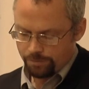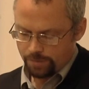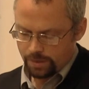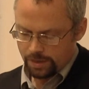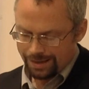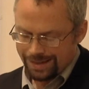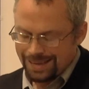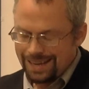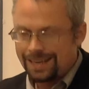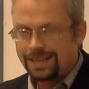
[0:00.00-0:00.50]

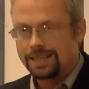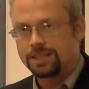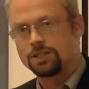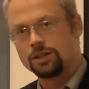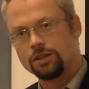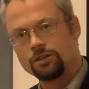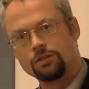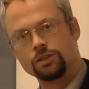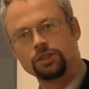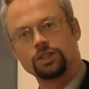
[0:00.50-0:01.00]
needed to
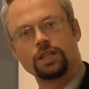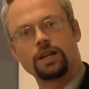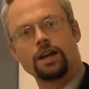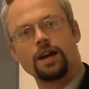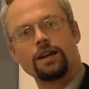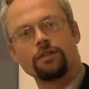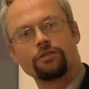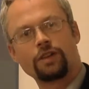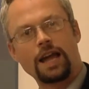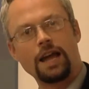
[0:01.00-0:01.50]
launch a kind
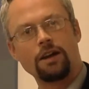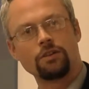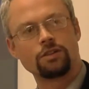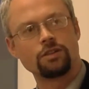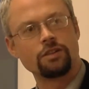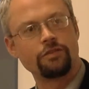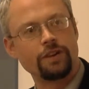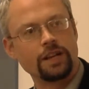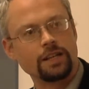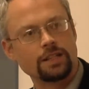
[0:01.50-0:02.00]
of
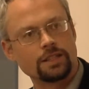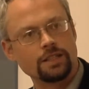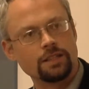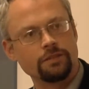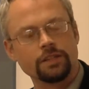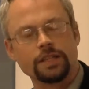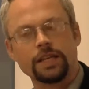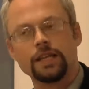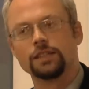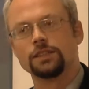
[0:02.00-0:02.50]
counter-offensive
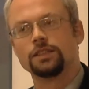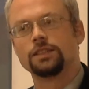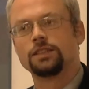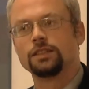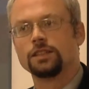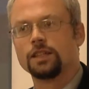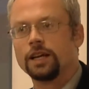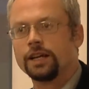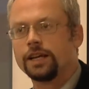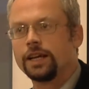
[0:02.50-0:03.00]

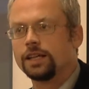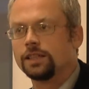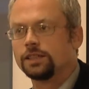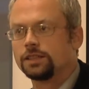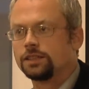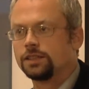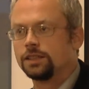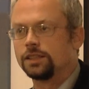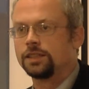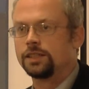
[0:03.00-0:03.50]

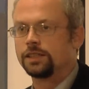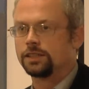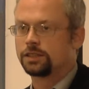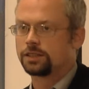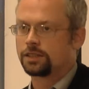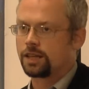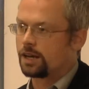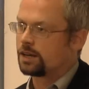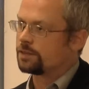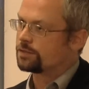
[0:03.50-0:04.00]
against this kind of